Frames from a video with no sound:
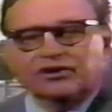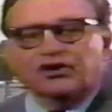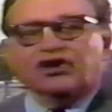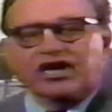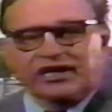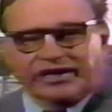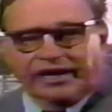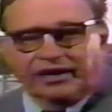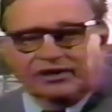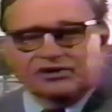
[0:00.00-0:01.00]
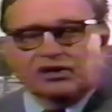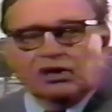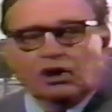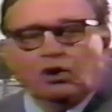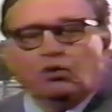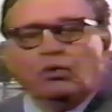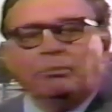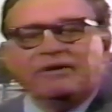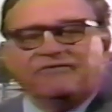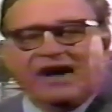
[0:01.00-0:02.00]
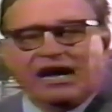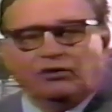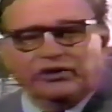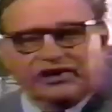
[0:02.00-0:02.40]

The details will be found